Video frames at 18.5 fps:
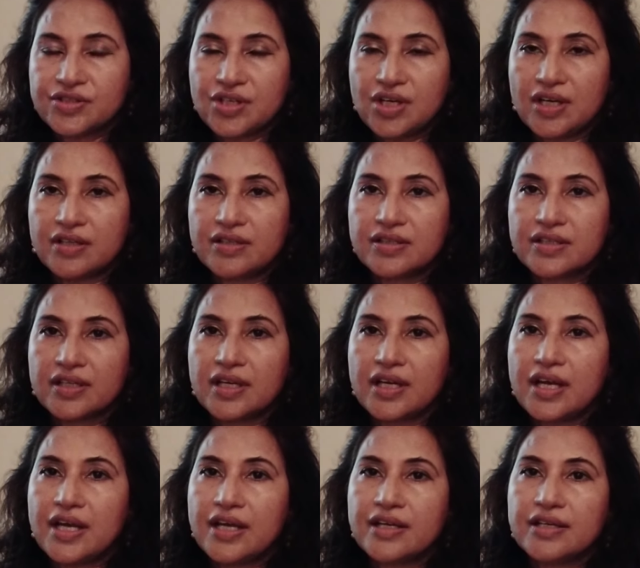chart
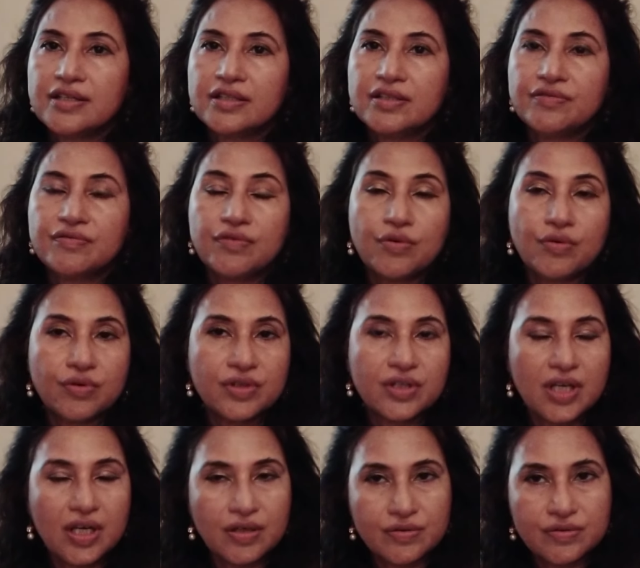and the
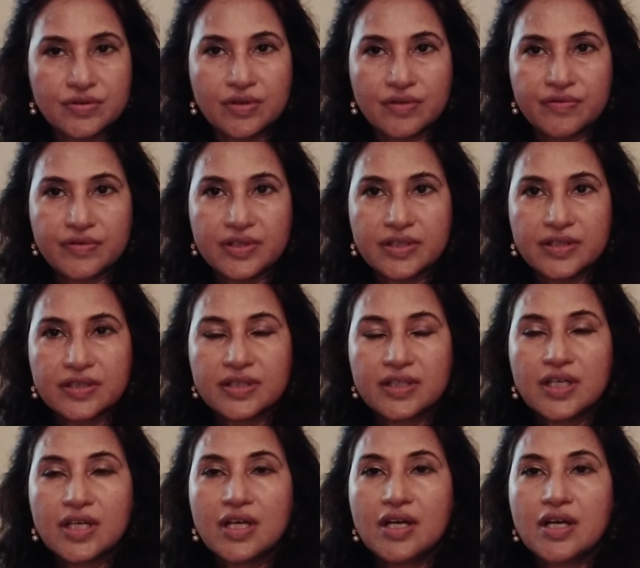fourth house of it.
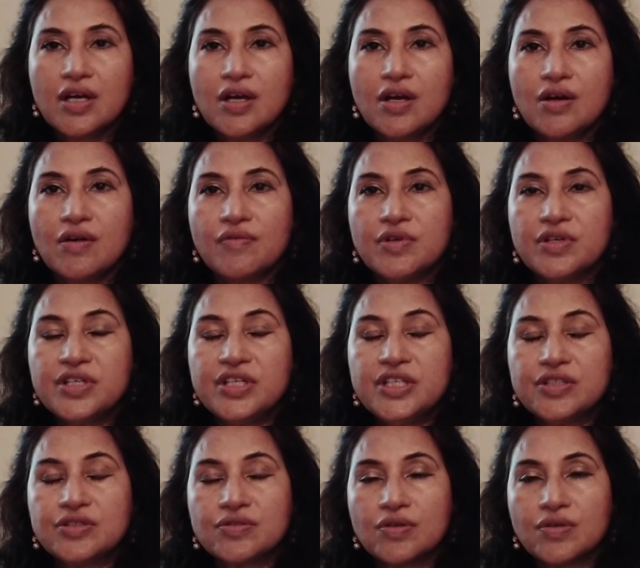One
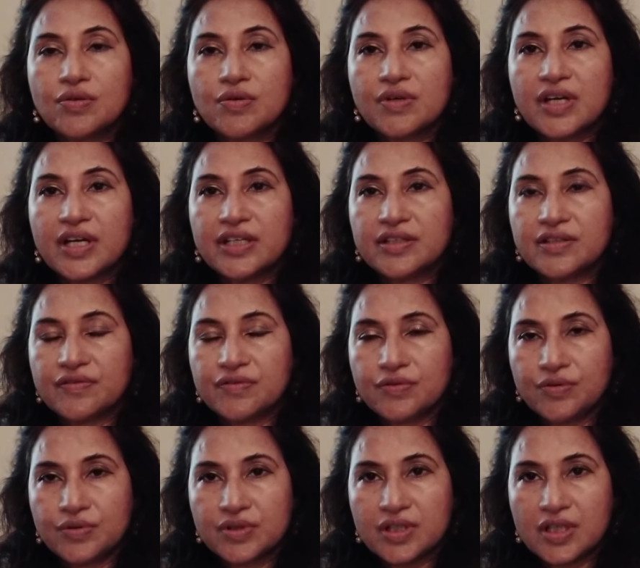needs to look at the
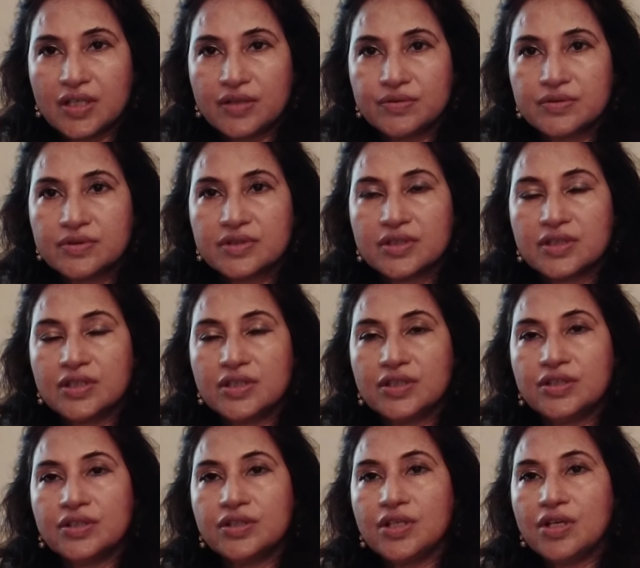fourth house,
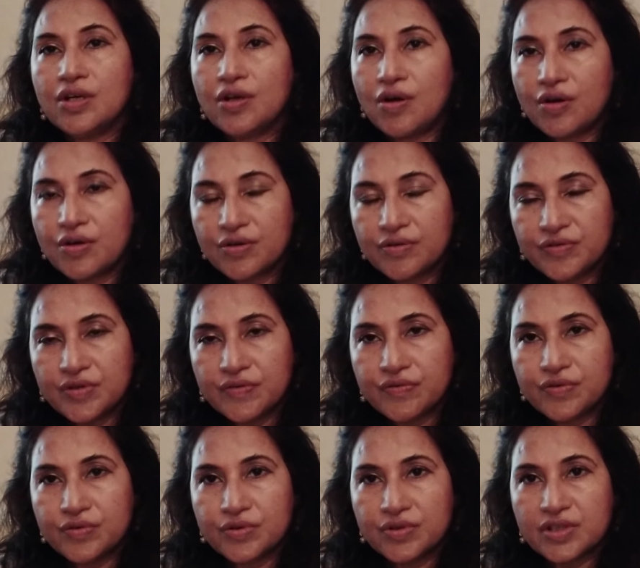the lord of the
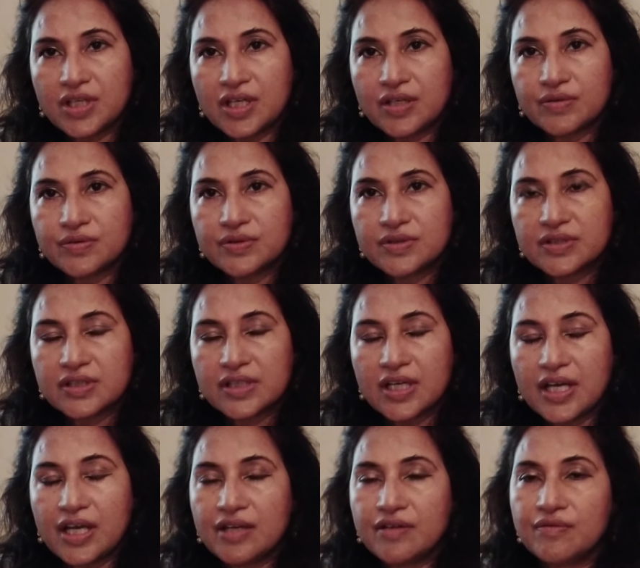fourth house,
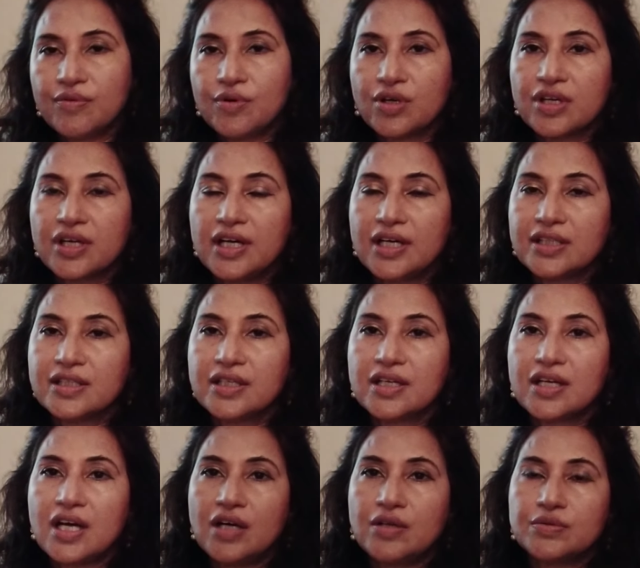and what
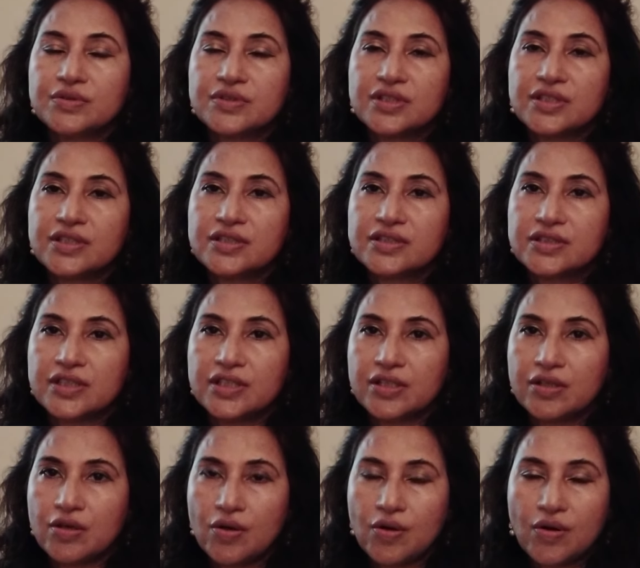other houses
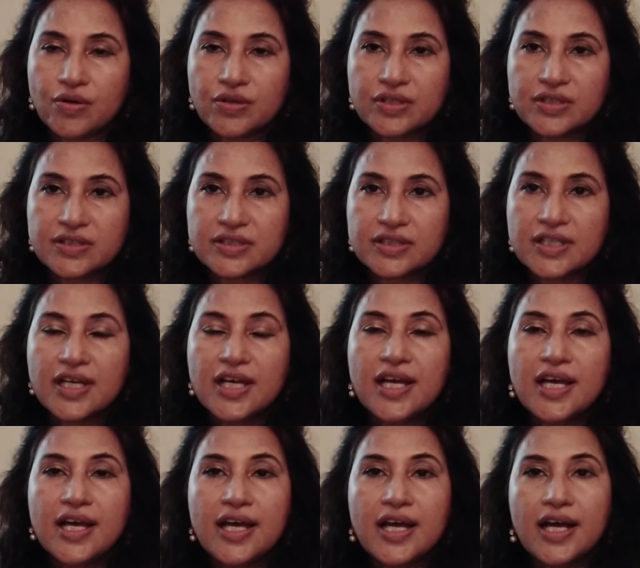it lords,
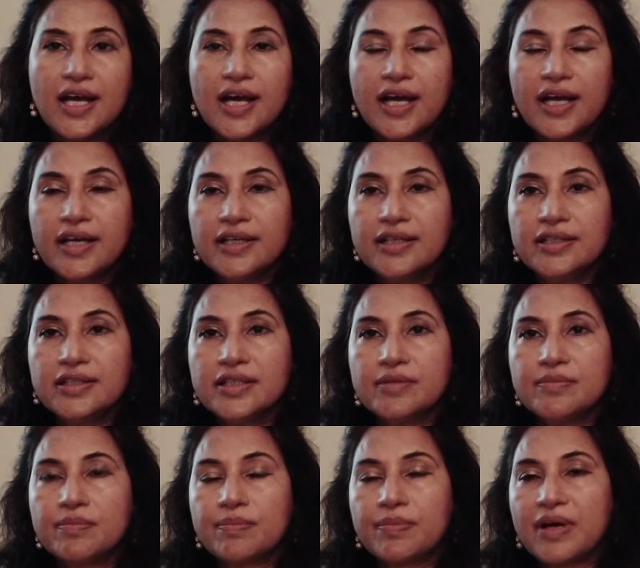and the
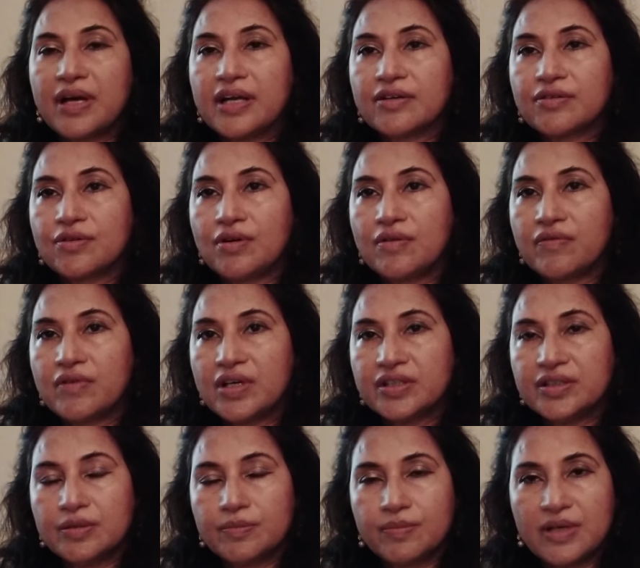impact of
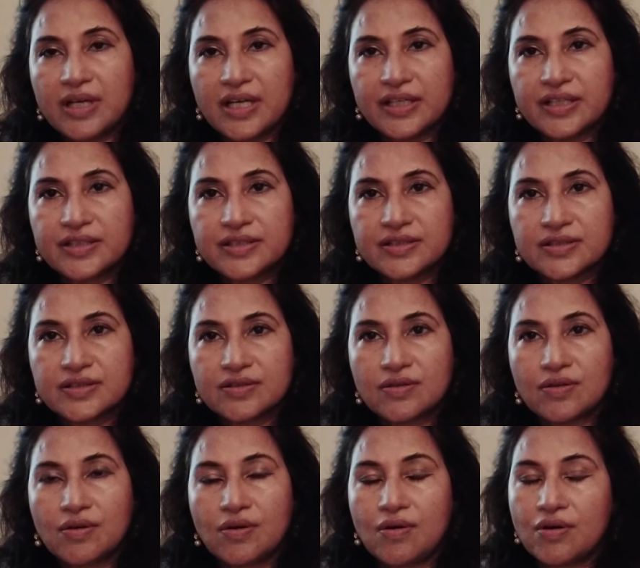other planets
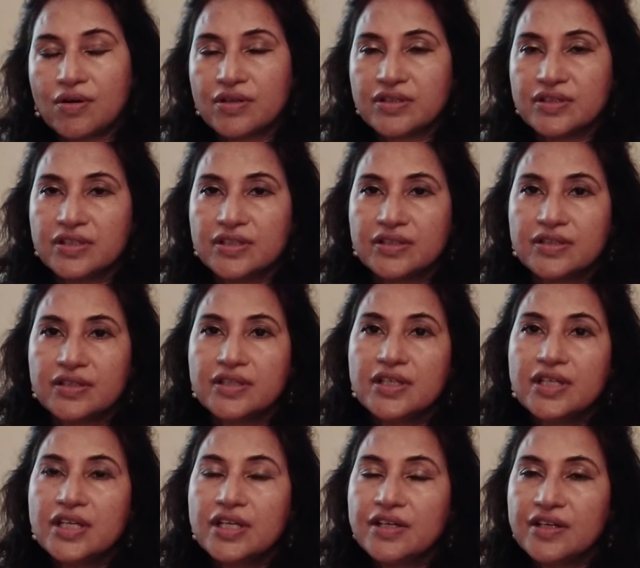or the
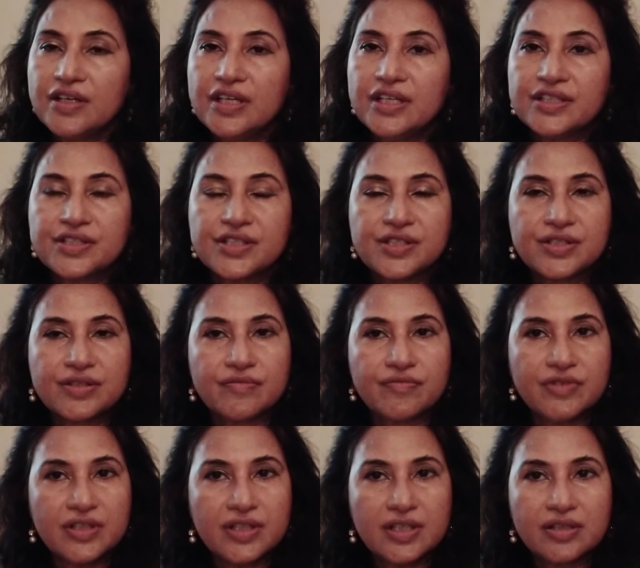
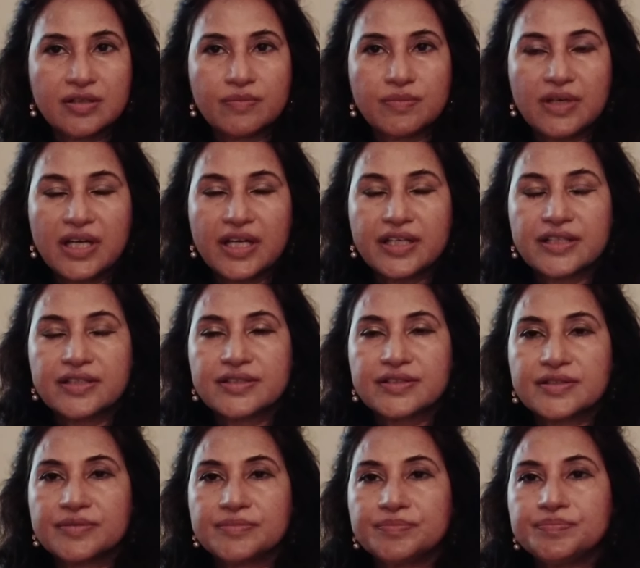relationship with other
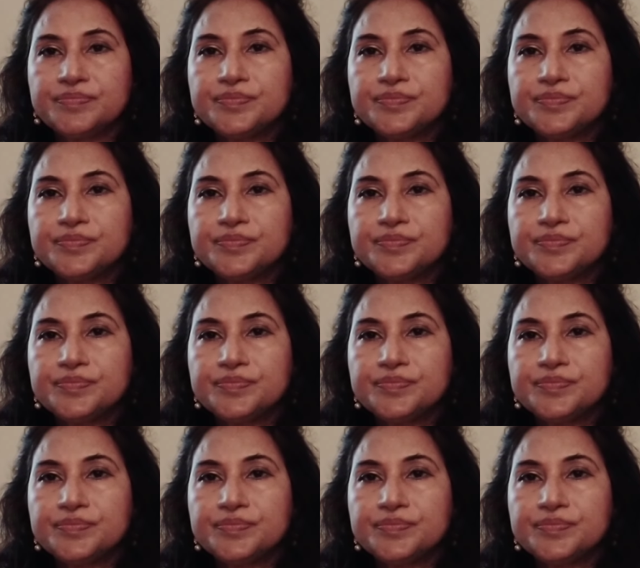planets.